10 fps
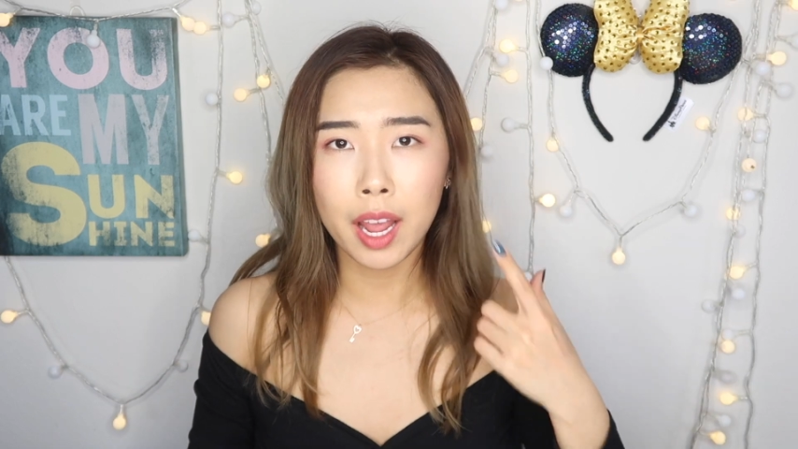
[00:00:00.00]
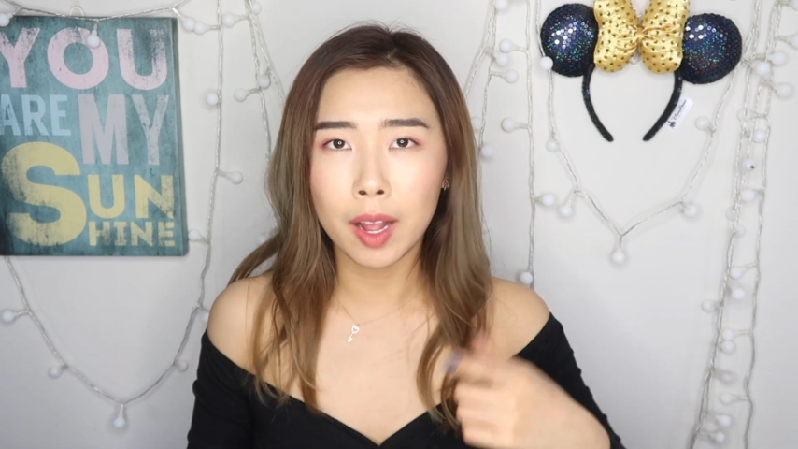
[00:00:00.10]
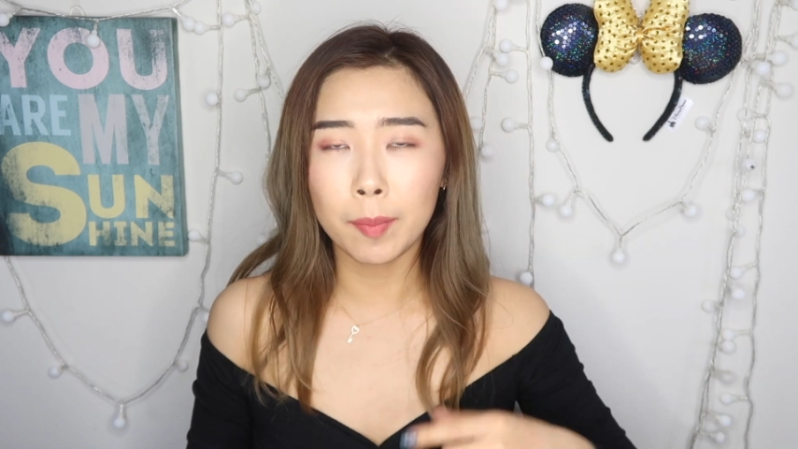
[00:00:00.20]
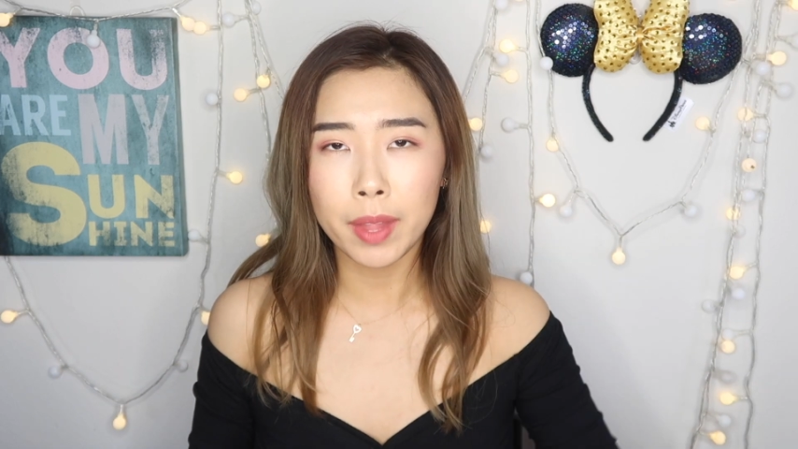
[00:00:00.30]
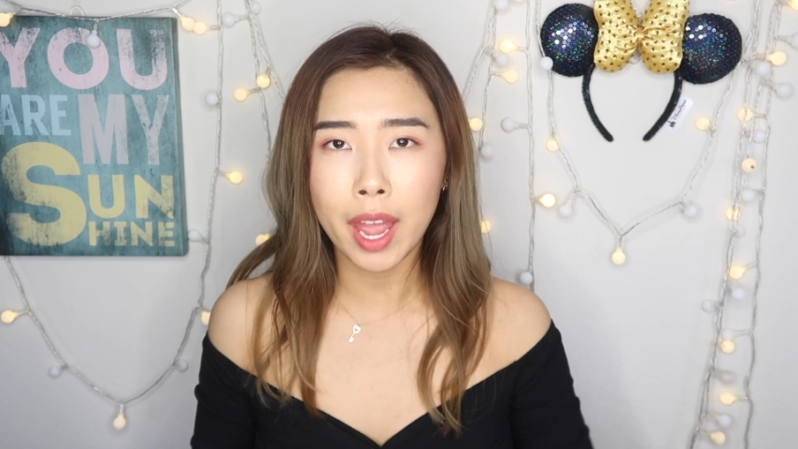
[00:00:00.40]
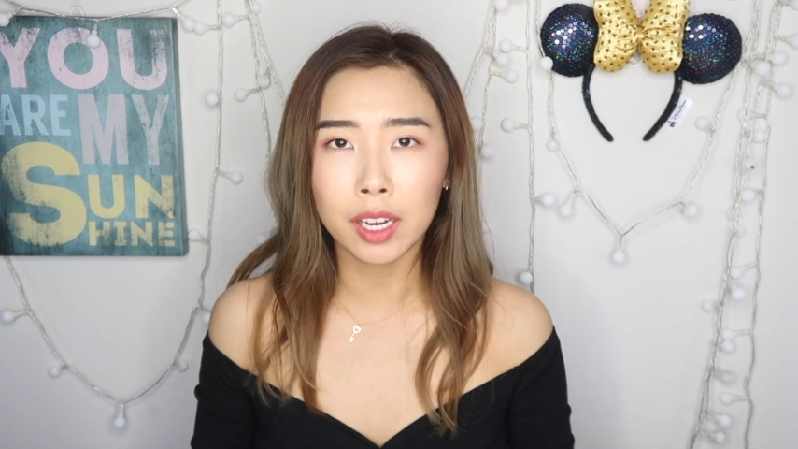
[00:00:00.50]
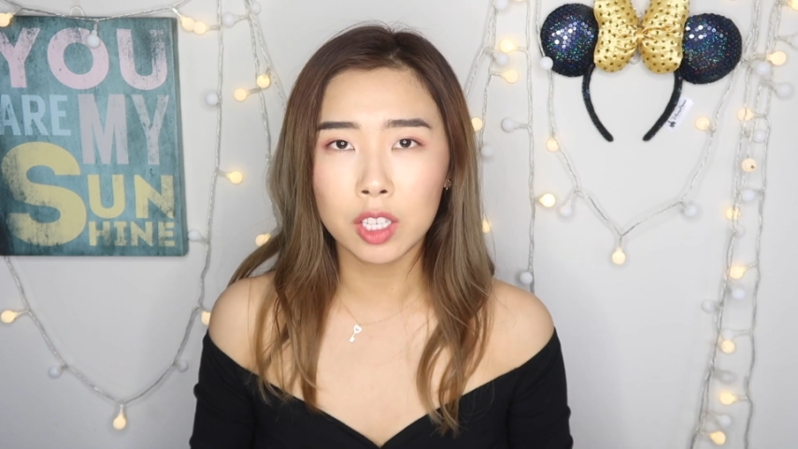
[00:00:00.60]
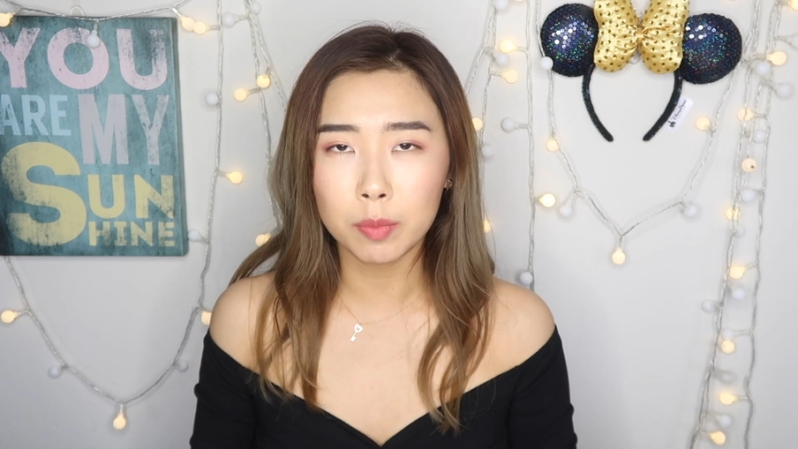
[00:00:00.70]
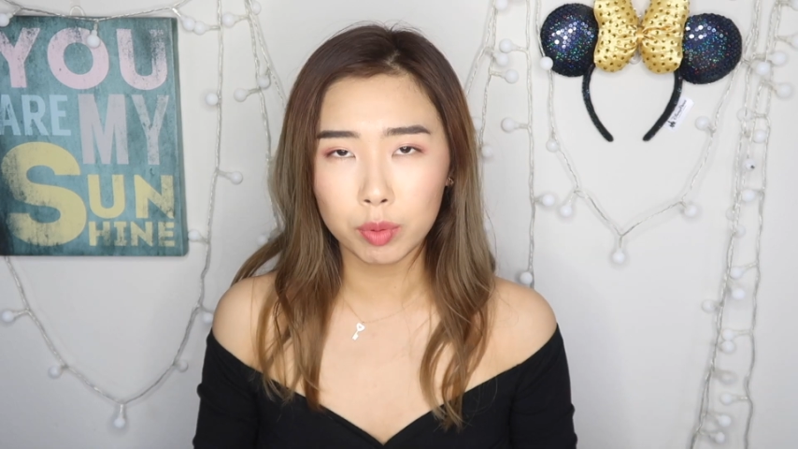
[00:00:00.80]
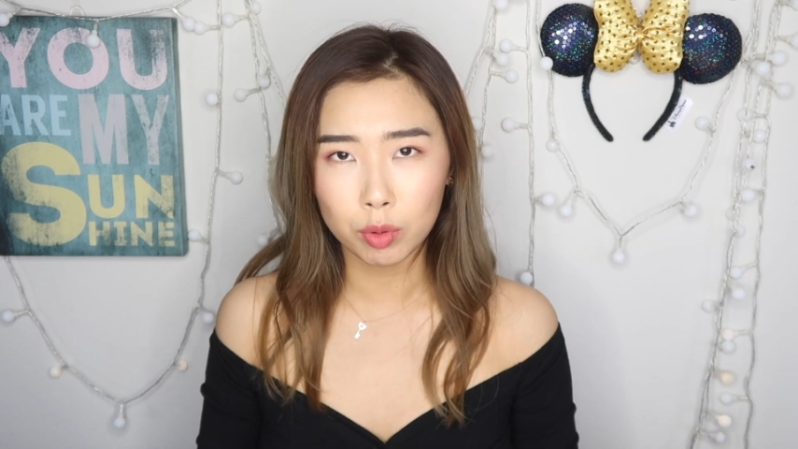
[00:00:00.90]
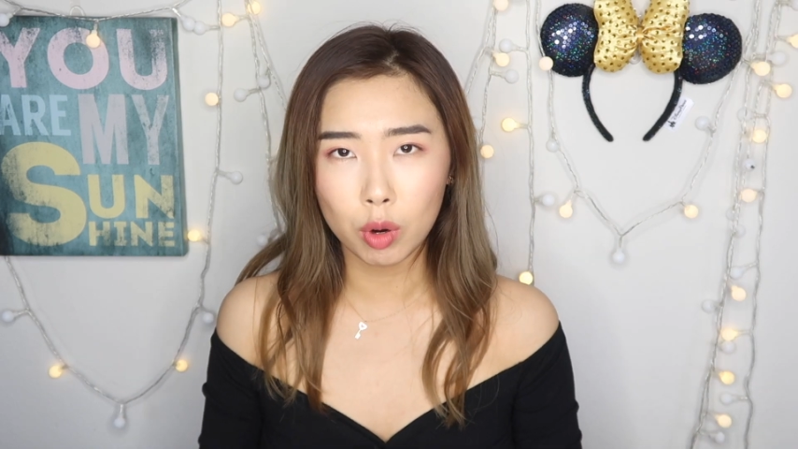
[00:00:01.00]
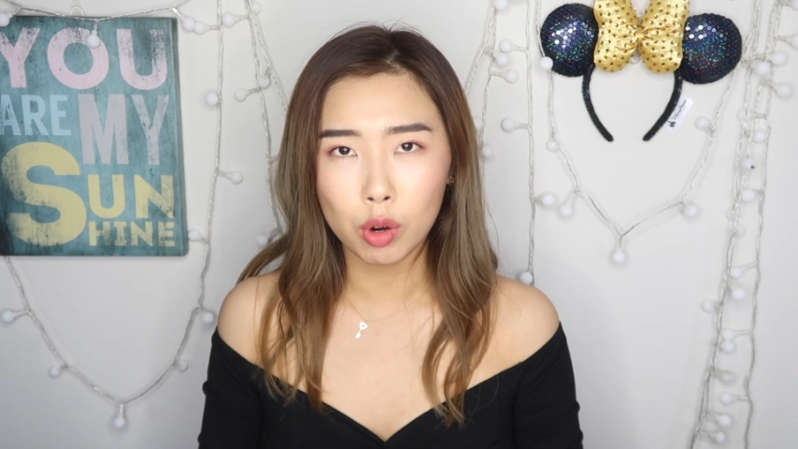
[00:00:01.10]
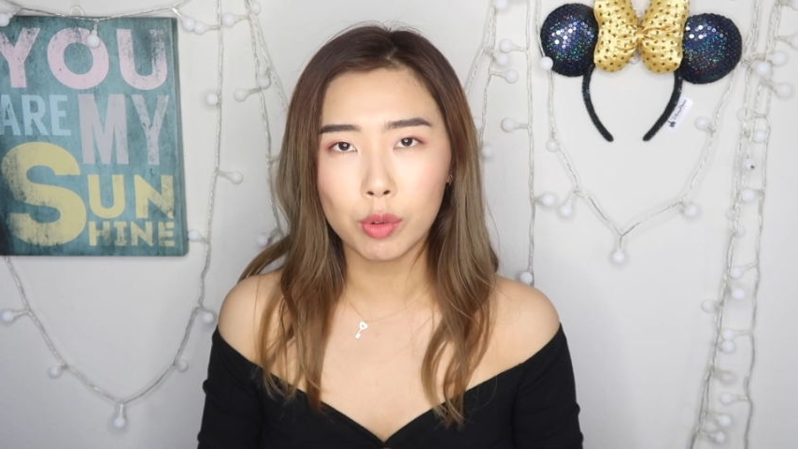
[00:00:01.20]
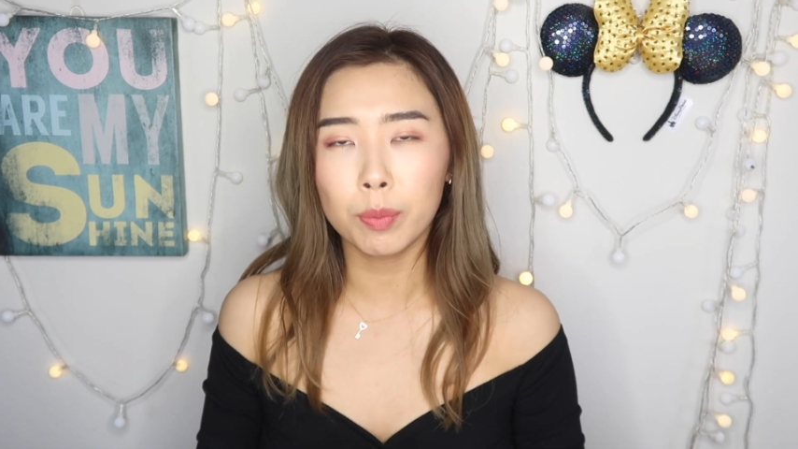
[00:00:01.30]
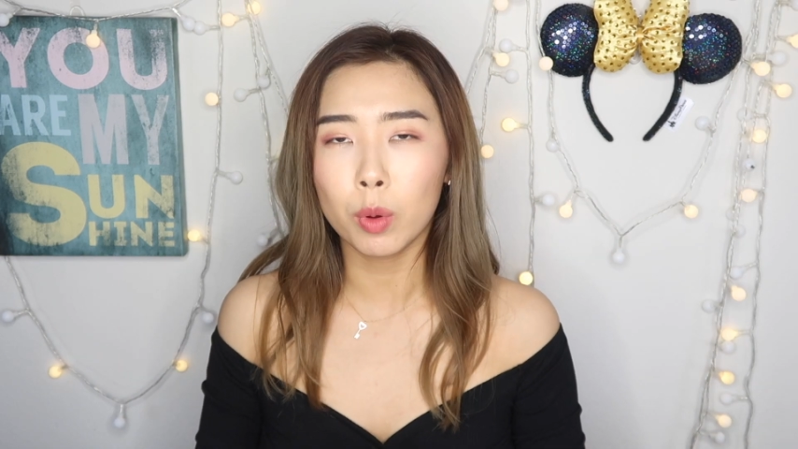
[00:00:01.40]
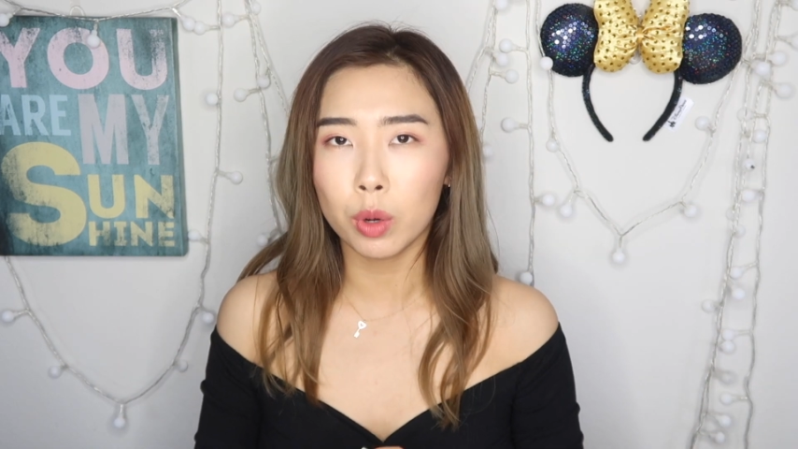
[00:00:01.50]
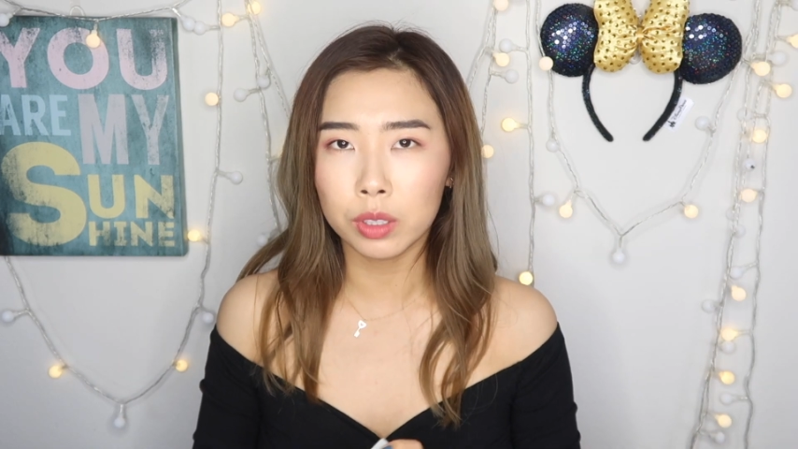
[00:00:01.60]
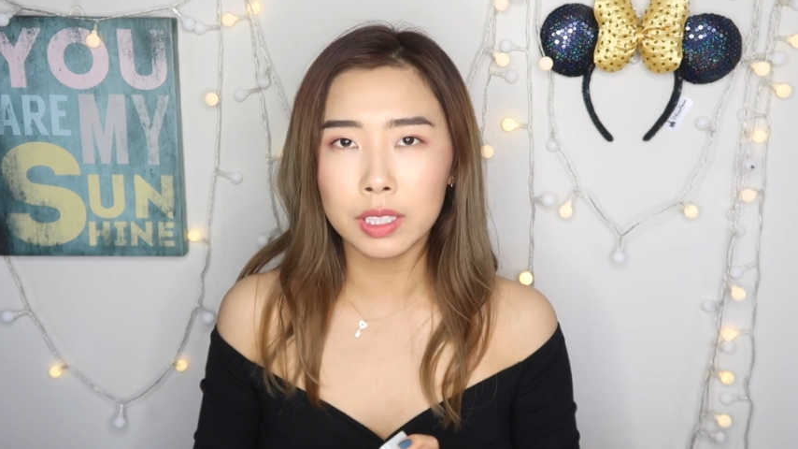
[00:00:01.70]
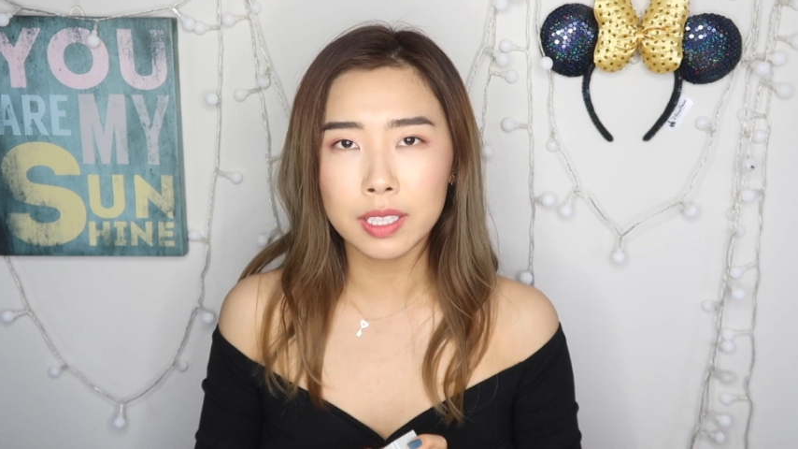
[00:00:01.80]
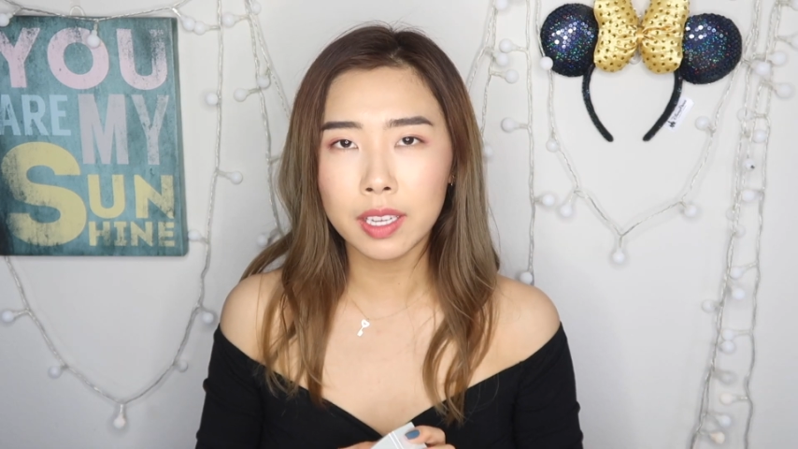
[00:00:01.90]
acne prone
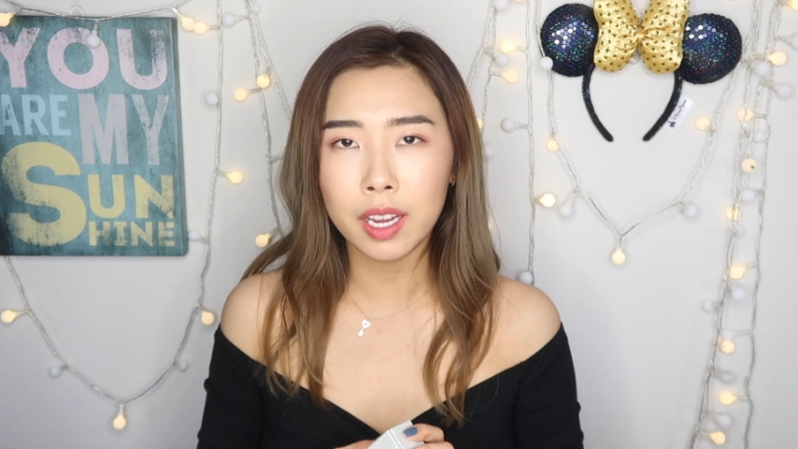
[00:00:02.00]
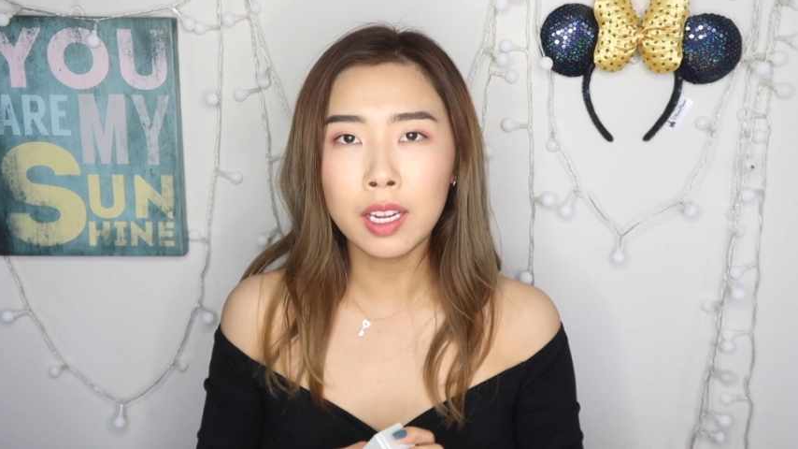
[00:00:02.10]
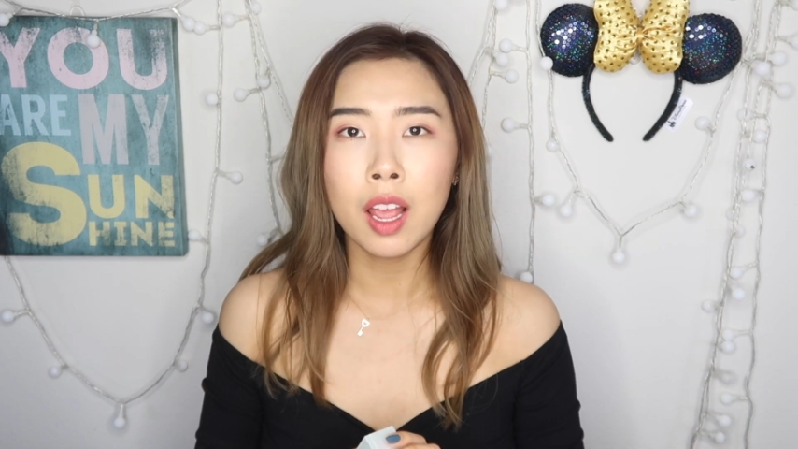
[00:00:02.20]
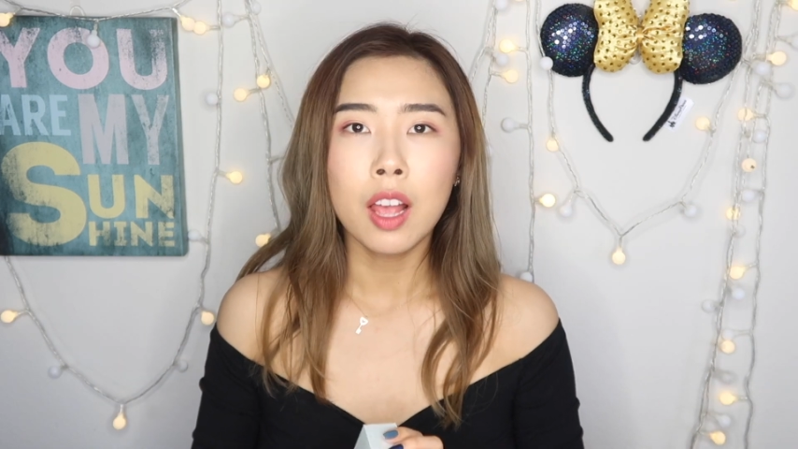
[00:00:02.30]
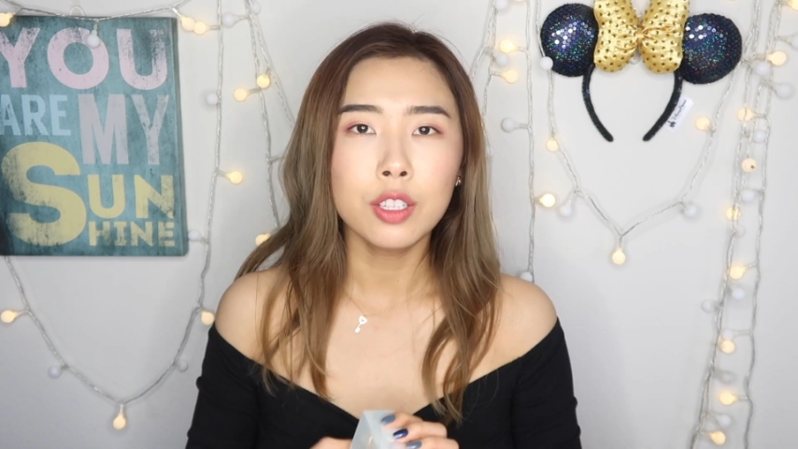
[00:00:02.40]
oily skin,